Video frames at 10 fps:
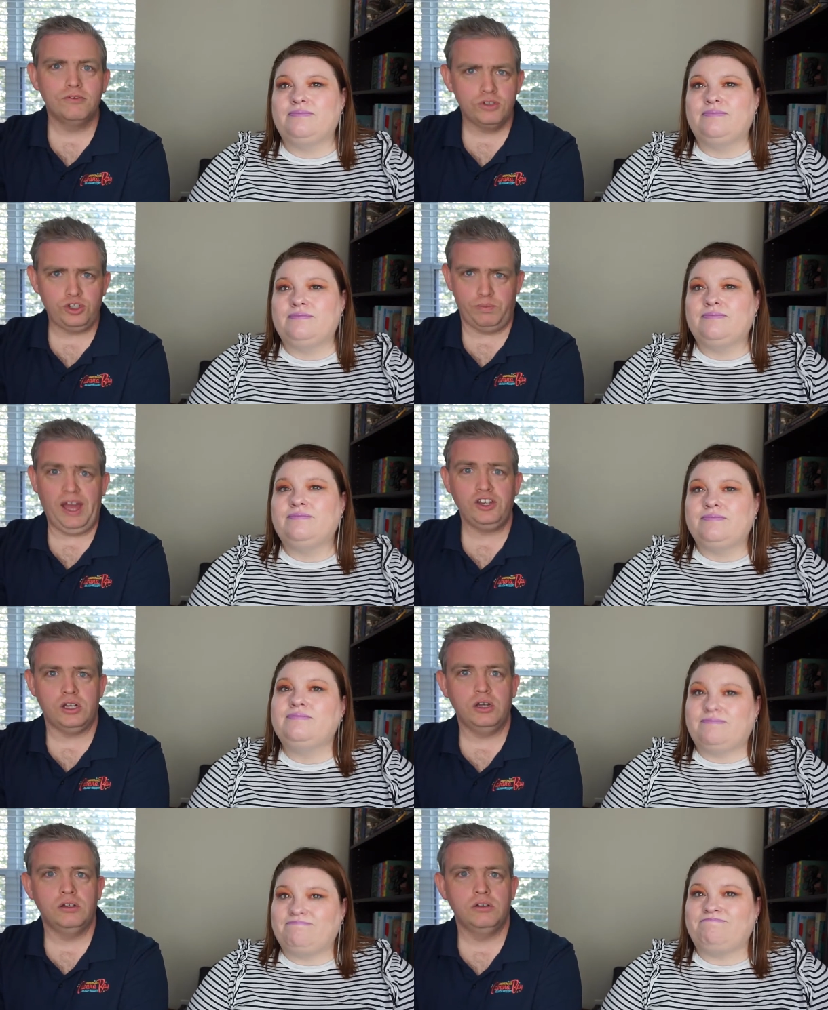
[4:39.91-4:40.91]
Speaker 1: you
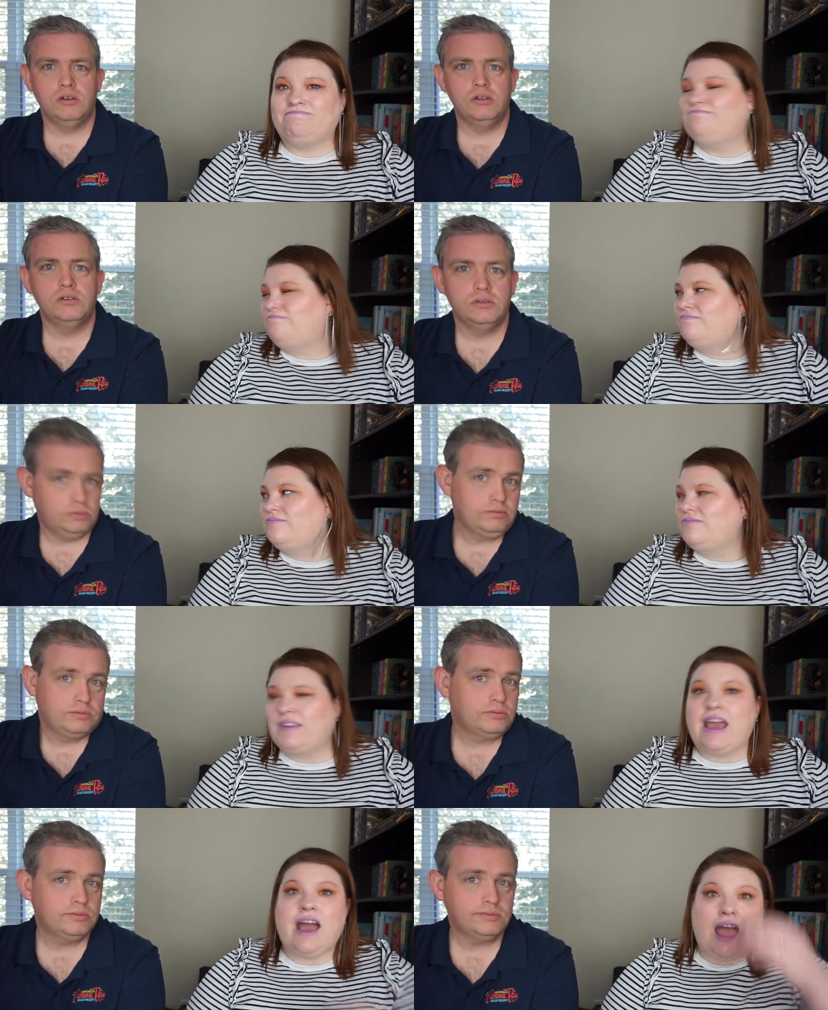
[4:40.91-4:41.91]
betcha.
Speaker 2: Mm-hmm.
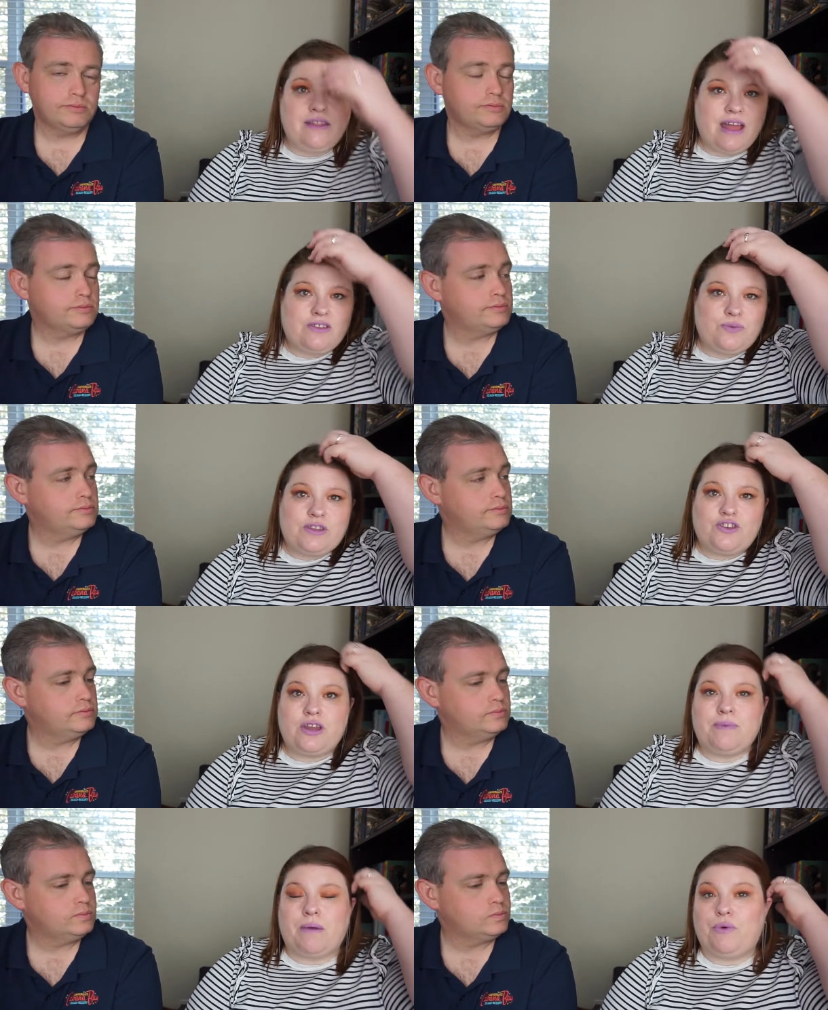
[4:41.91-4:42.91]
Yeah, and that's what's good
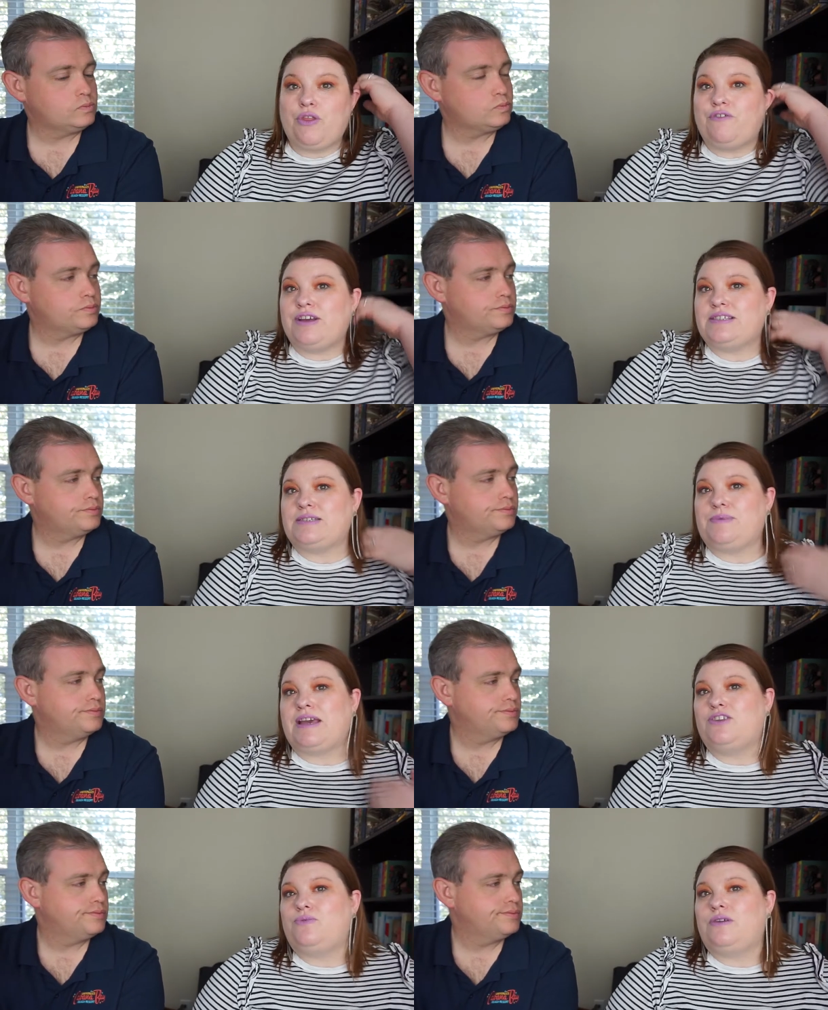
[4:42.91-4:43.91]
about both of us, is
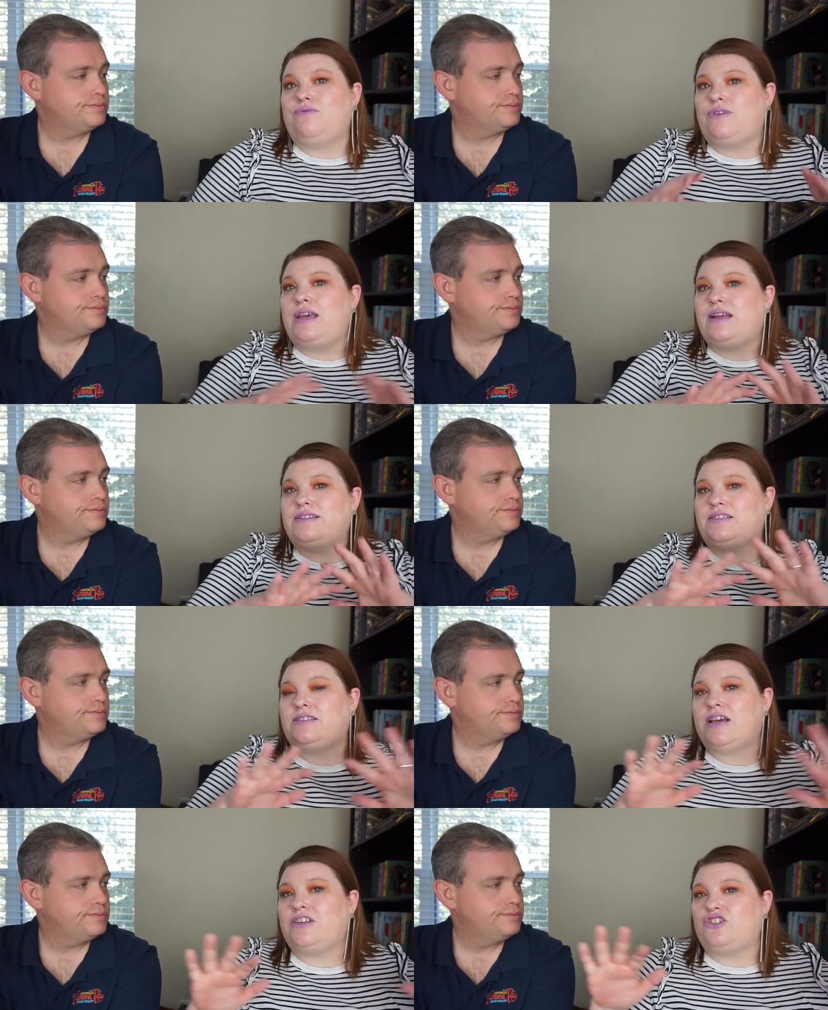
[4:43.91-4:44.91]
because we read
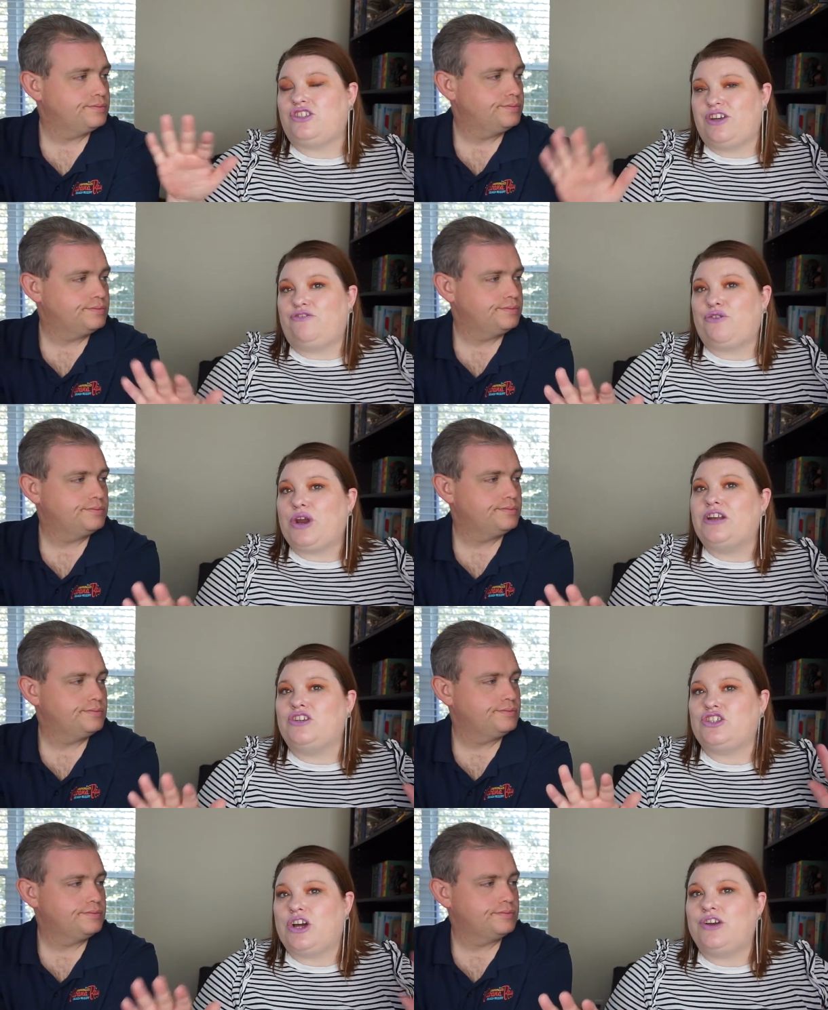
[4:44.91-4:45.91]
such different
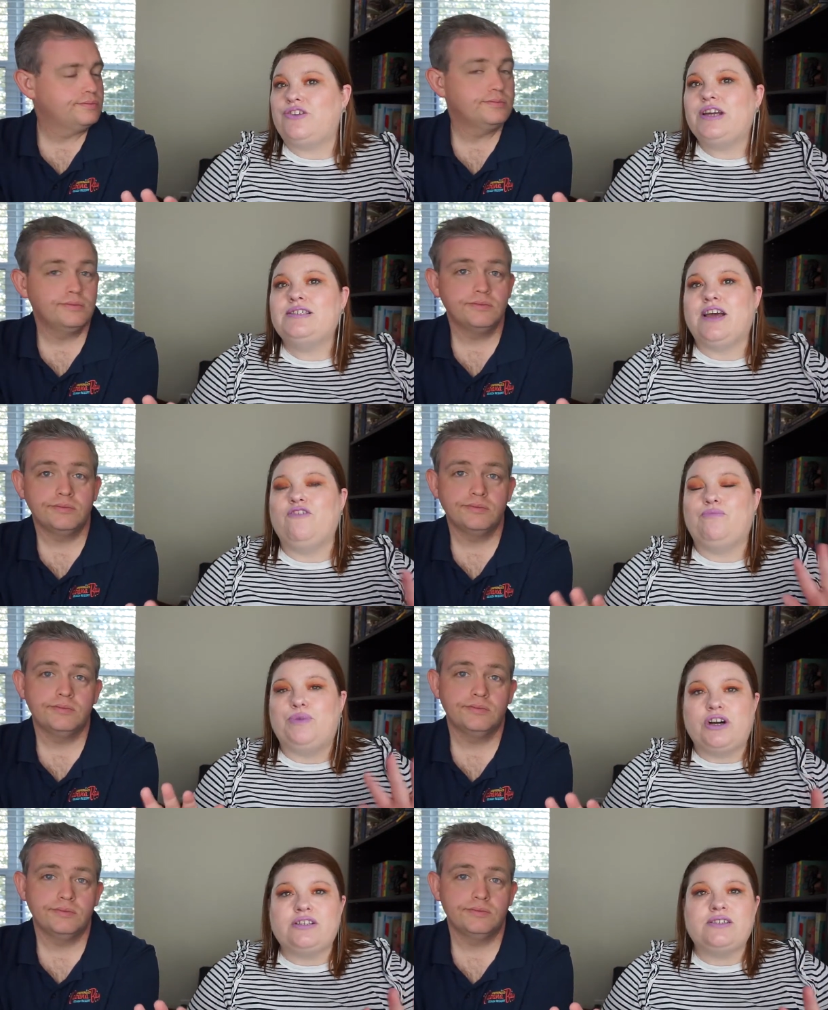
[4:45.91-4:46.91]
genres of
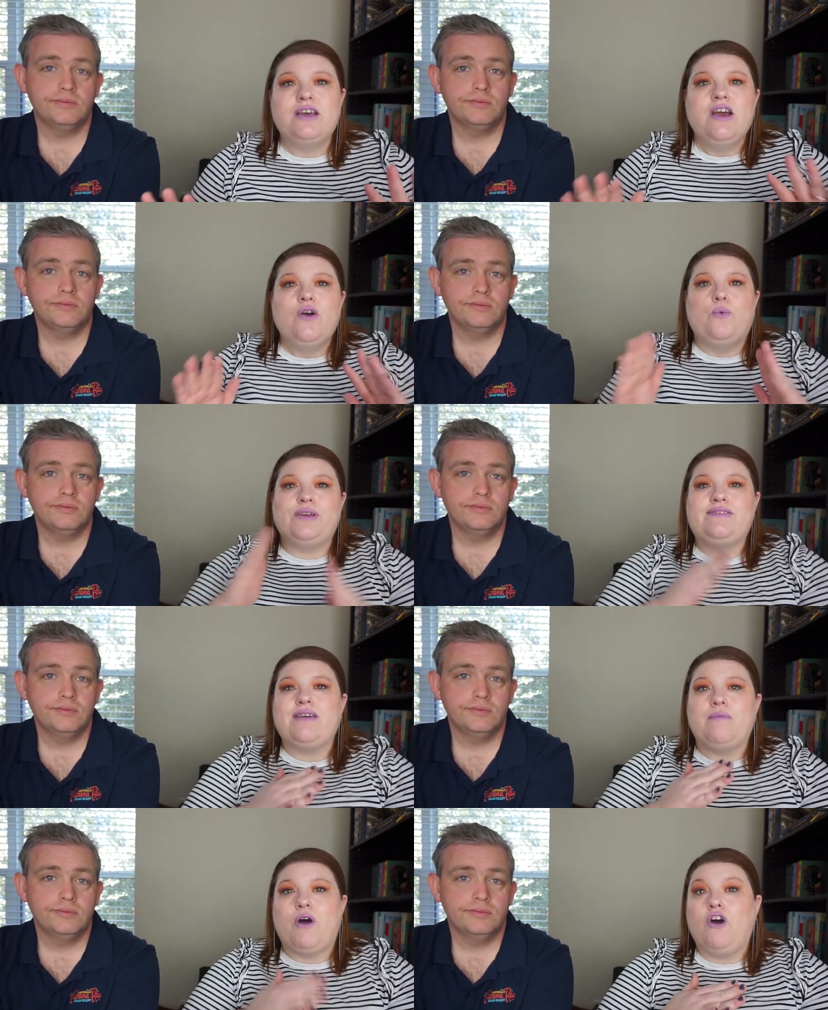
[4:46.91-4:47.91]
books with
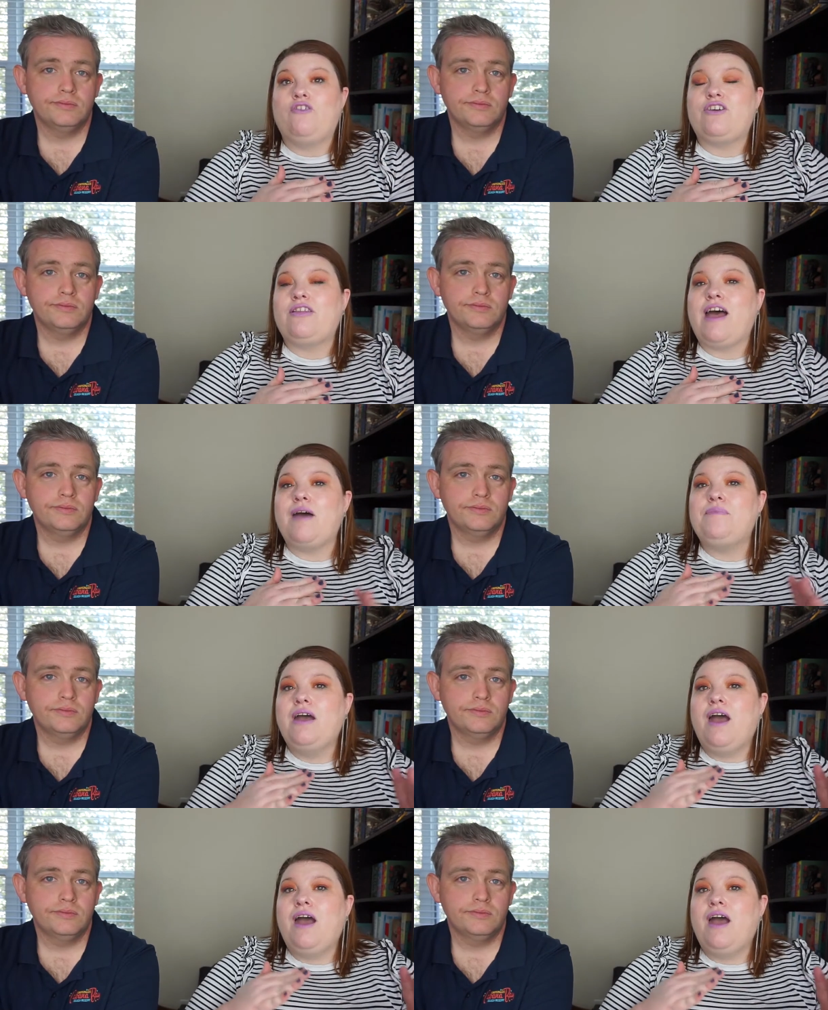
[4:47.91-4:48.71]
some overlap,